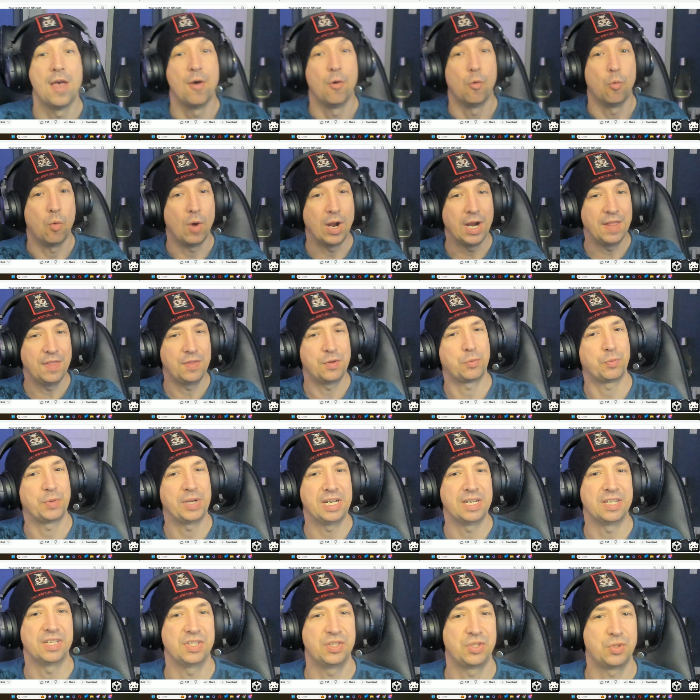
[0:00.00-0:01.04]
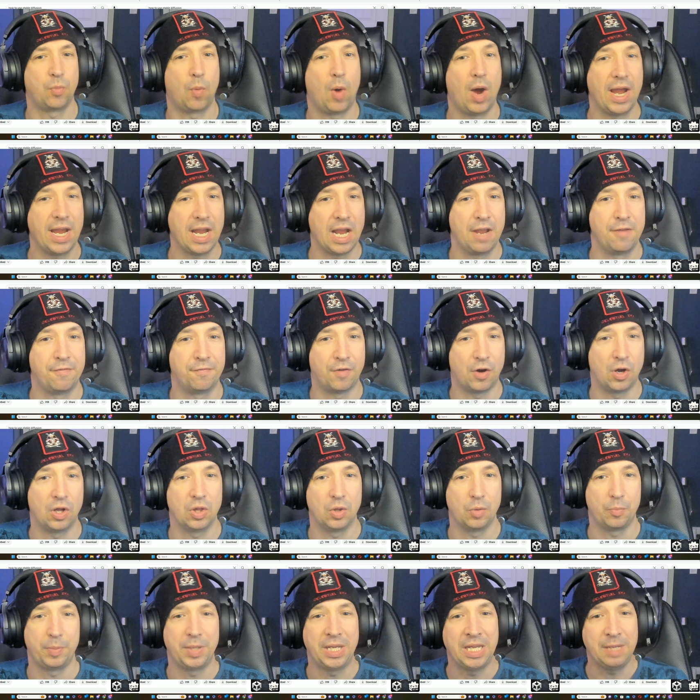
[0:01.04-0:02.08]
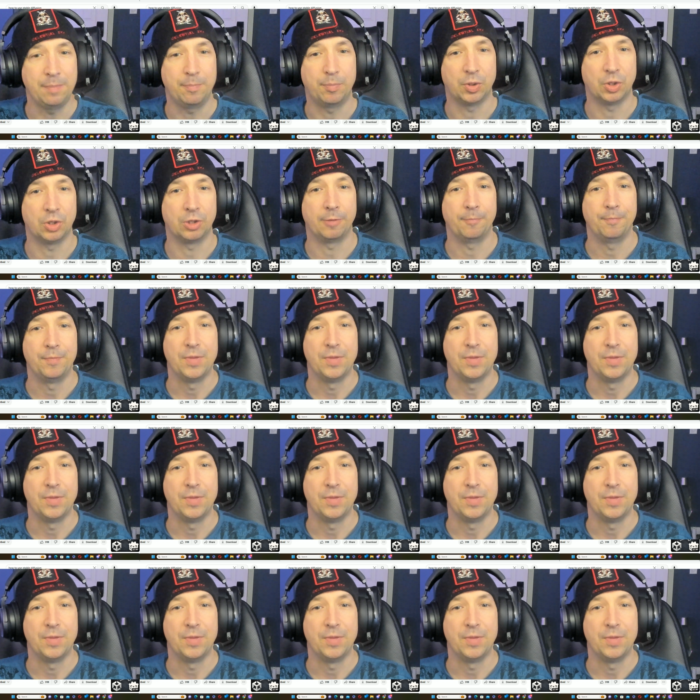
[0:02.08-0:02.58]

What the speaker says: One of the reasons why I follow people